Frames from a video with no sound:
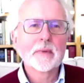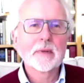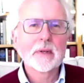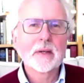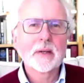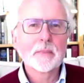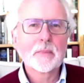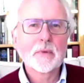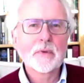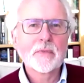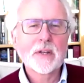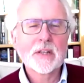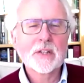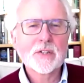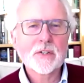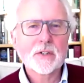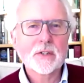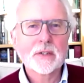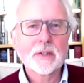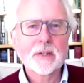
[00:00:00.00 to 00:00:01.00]
a
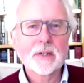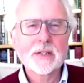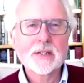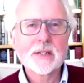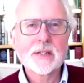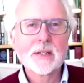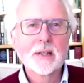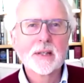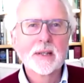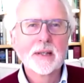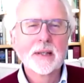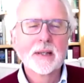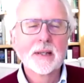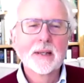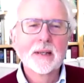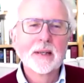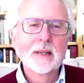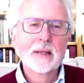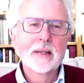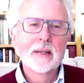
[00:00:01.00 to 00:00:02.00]
professor at
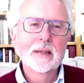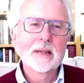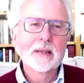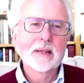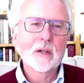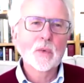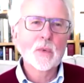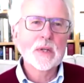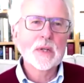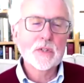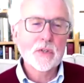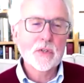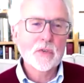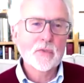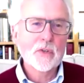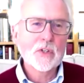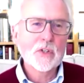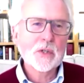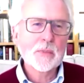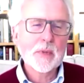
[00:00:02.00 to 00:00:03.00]
uh, Queen's
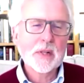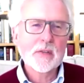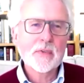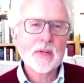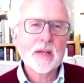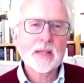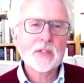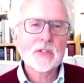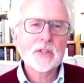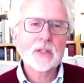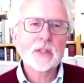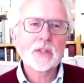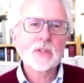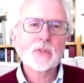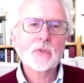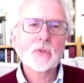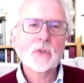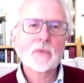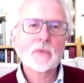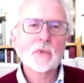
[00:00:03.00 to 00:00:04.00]
University Belfast in the
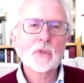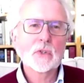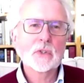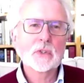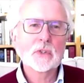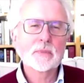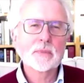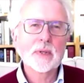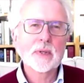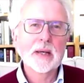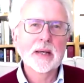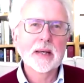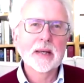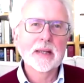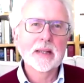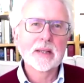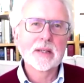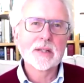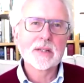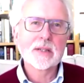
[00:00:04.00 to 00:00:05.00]
School of Law,
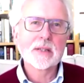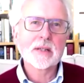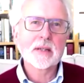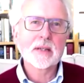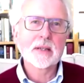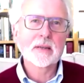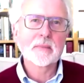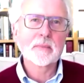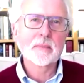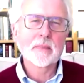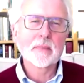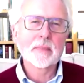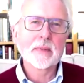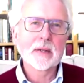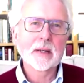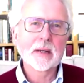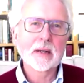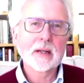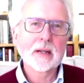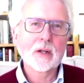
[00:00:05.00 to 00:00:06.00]
and um,
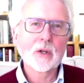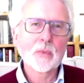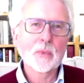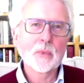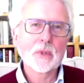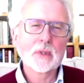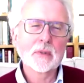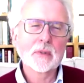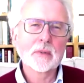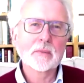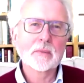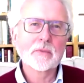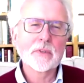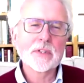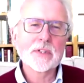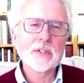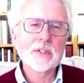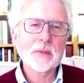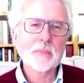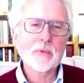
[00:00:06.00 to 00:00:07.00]
a global
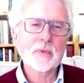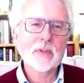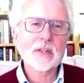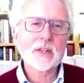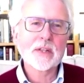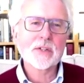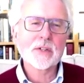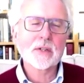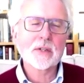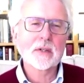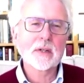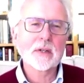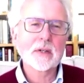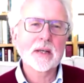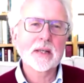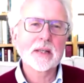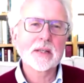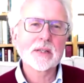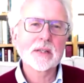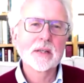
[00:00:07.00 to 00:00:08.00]
visiting professor
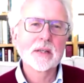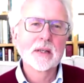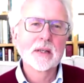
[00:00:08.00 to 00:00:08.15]
at